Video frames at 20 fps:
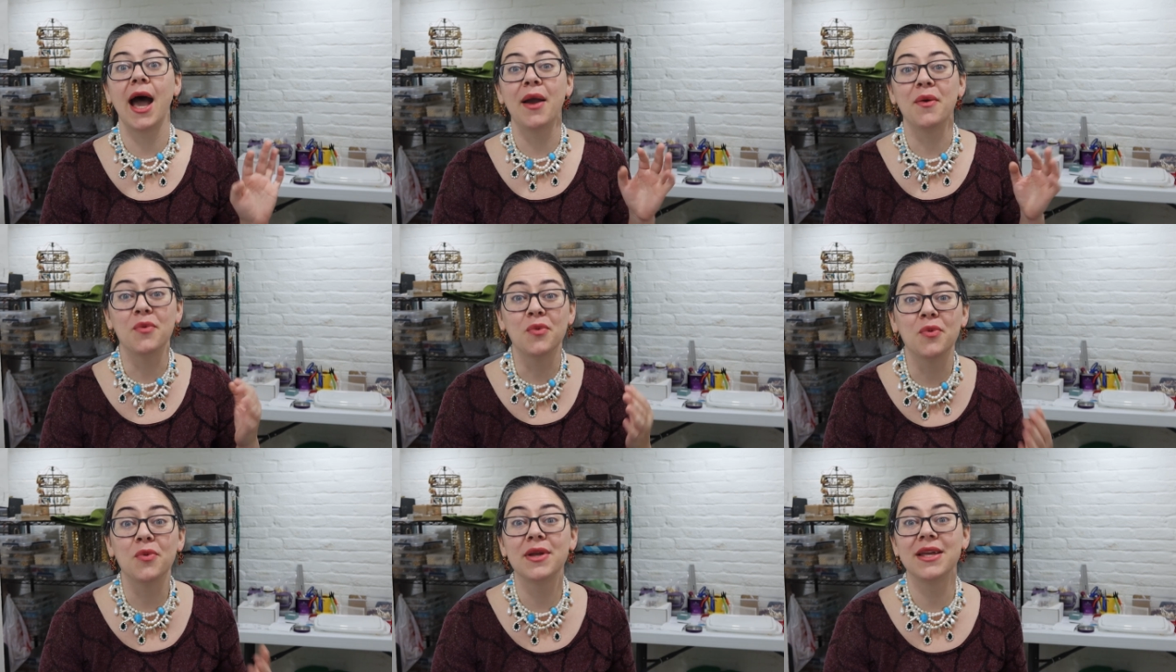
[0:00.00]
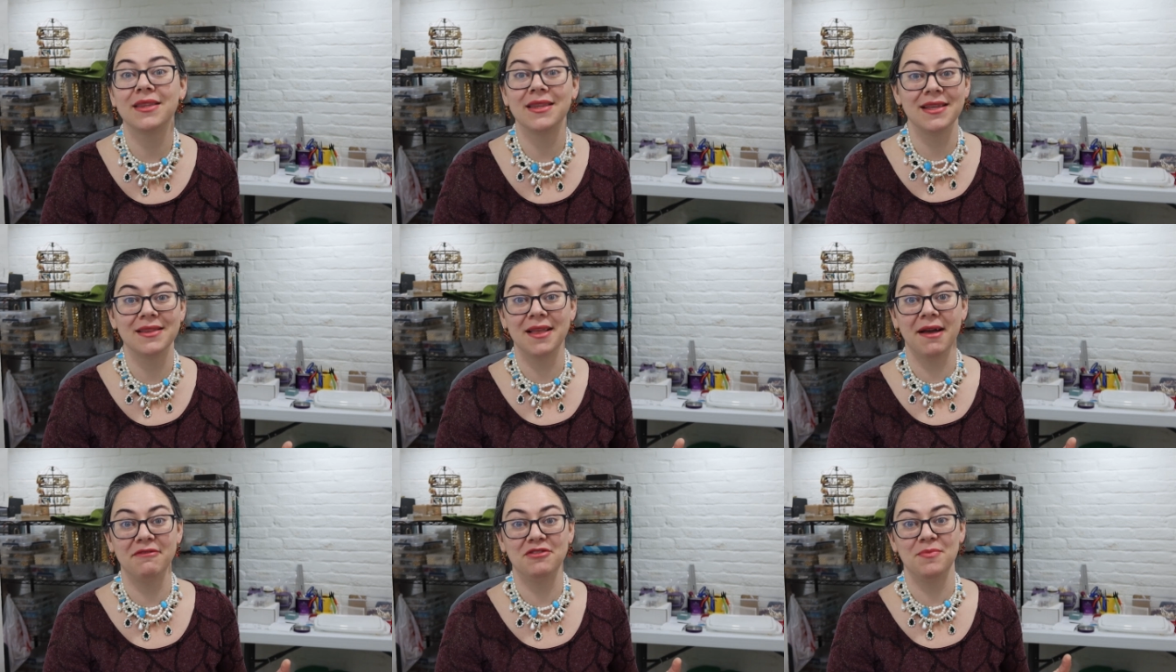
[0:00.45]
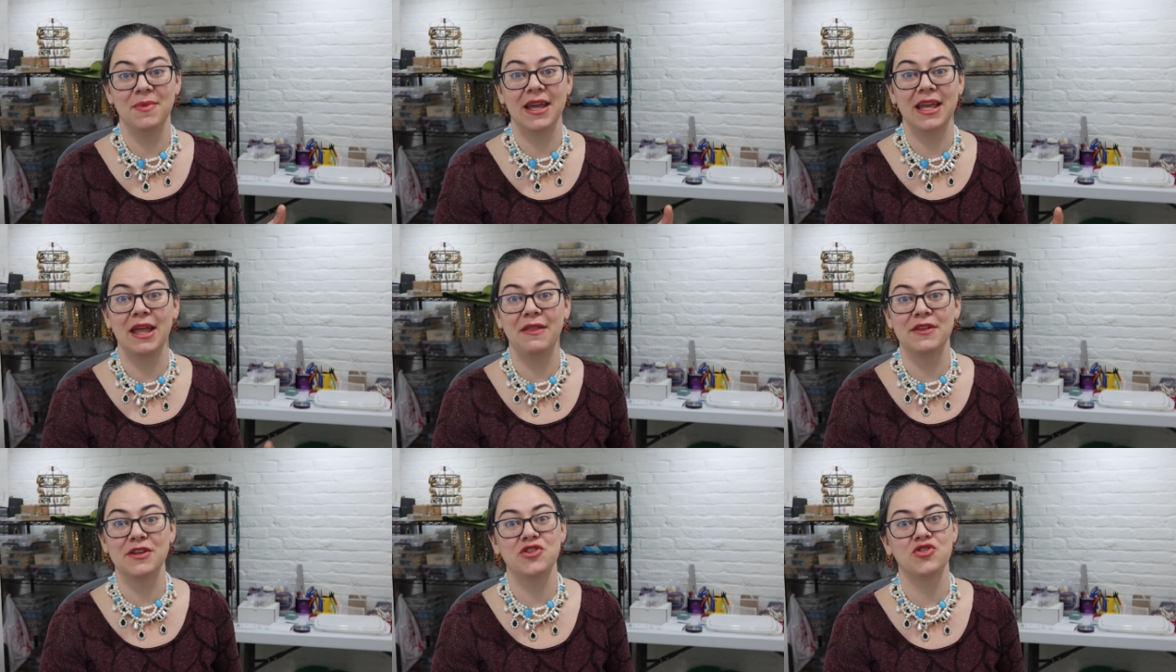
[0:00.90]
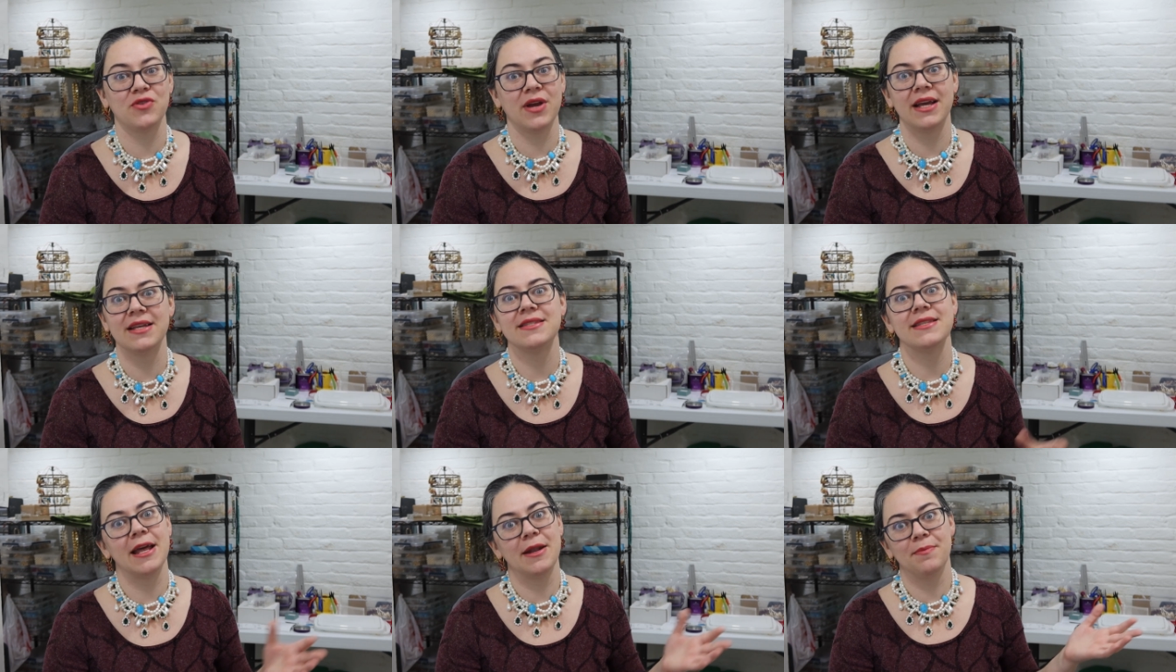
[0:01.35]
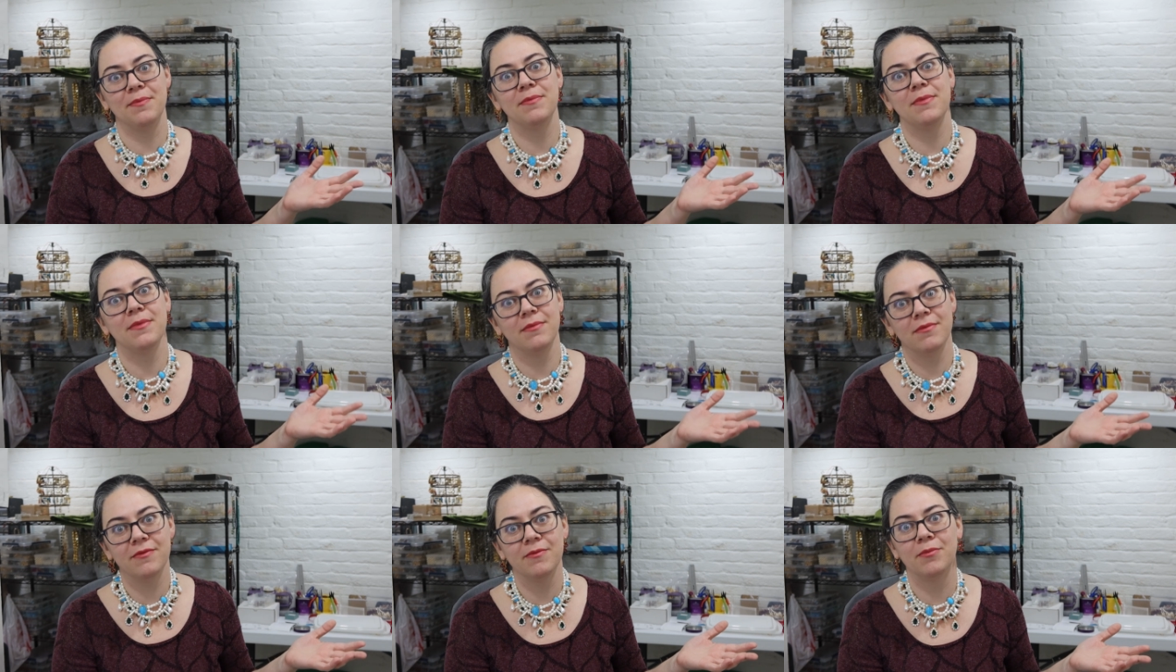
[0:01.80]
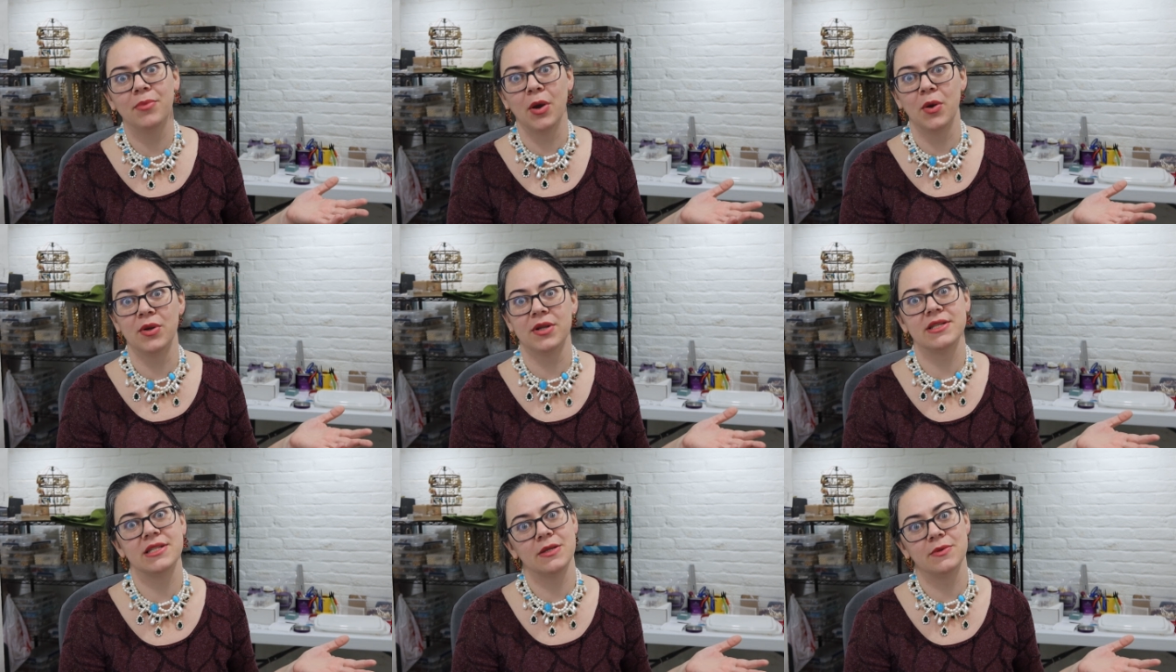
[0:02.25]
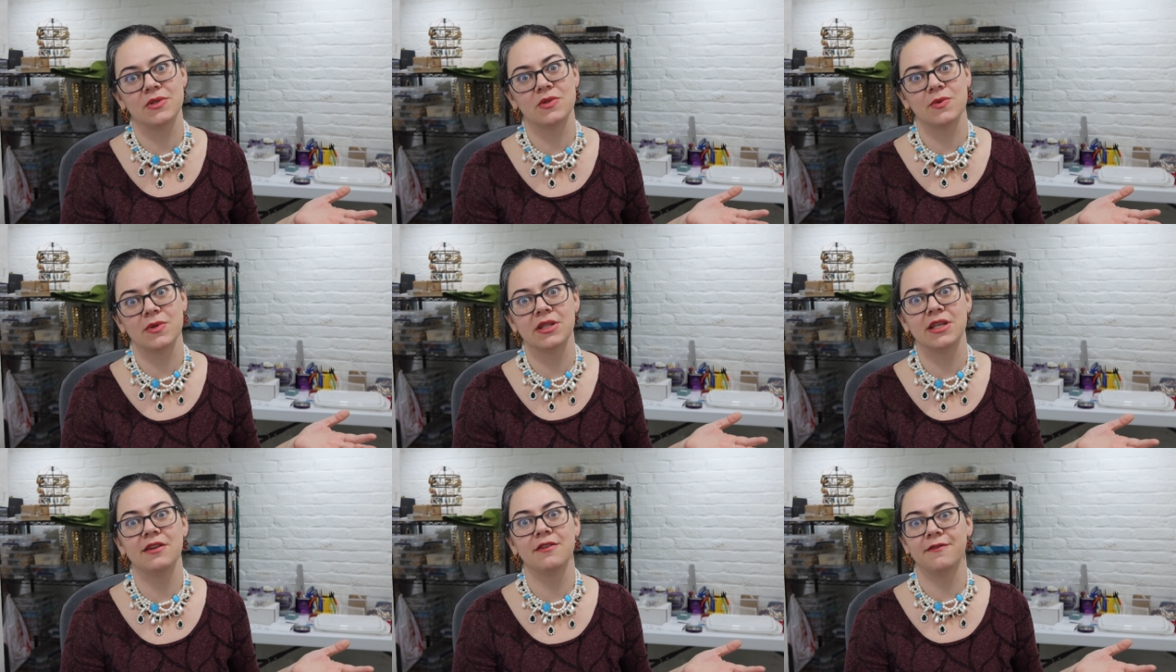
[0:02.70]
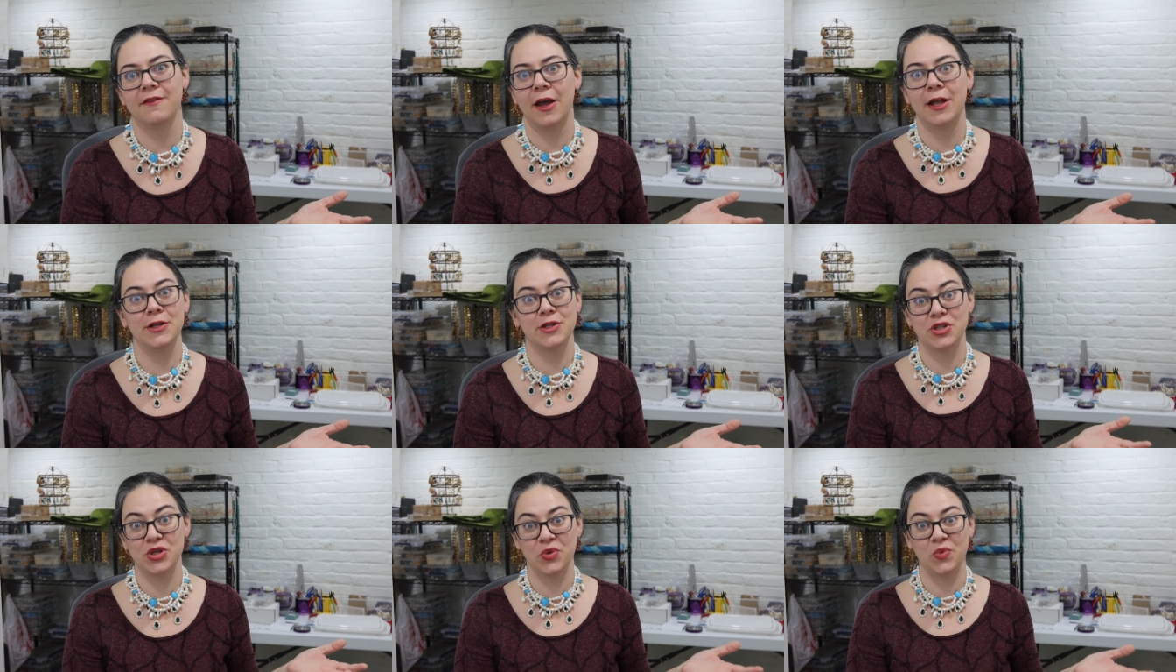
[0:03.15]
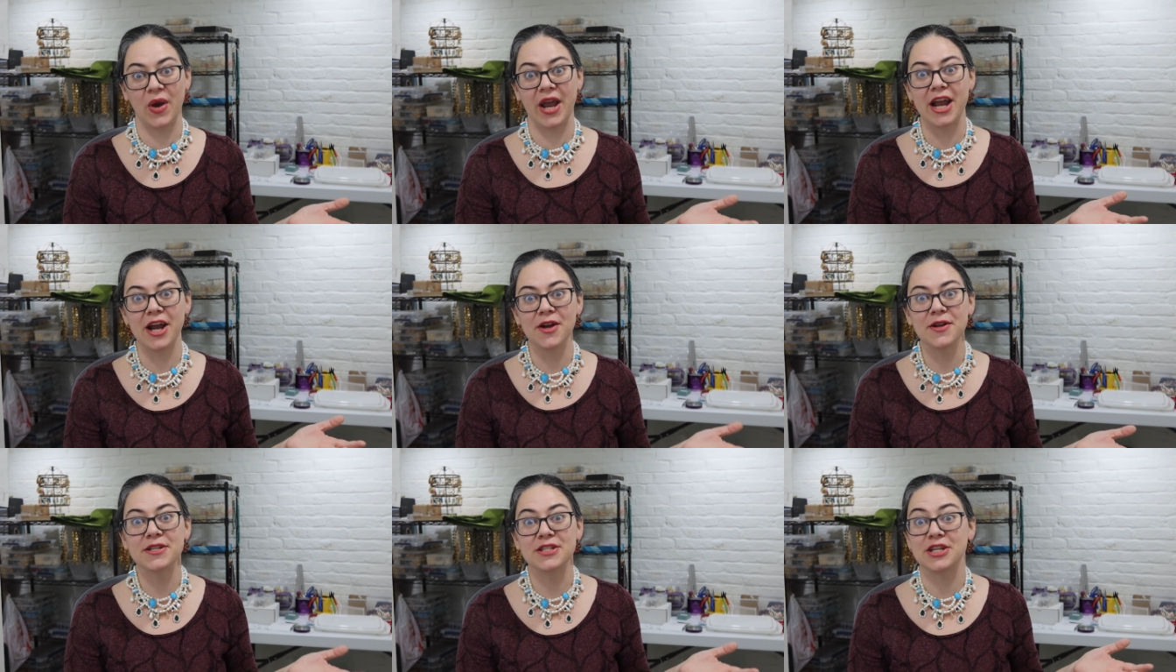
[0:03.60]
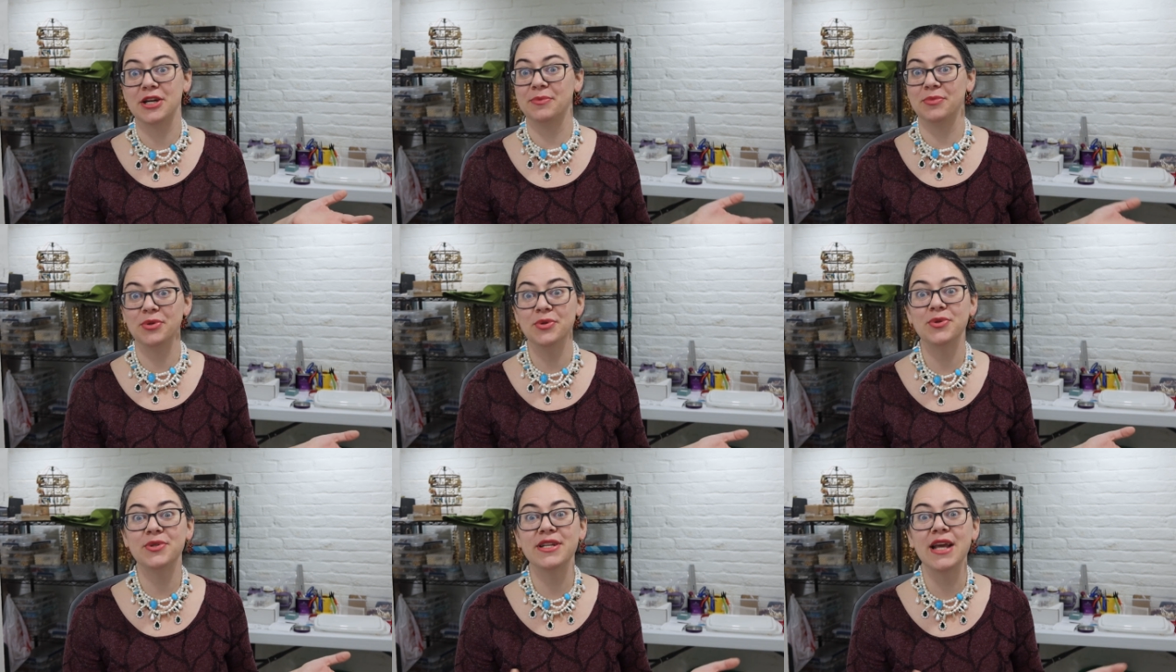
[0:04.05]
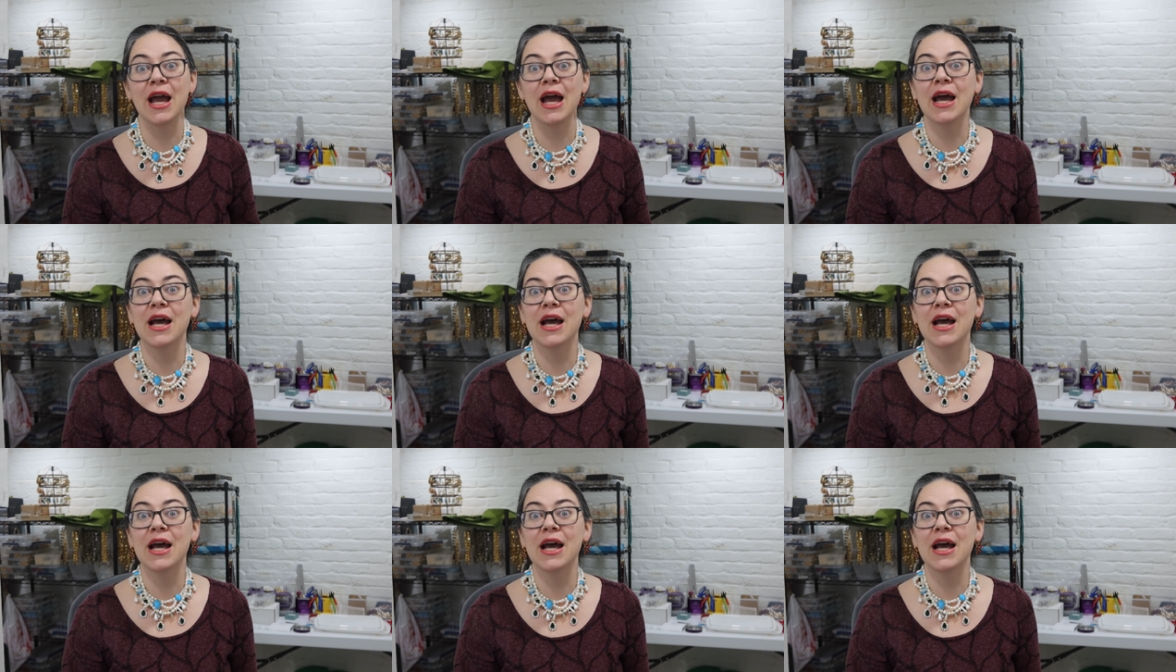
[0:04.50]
I really loved making this dress, and bonus, it was really fun to wear to boot.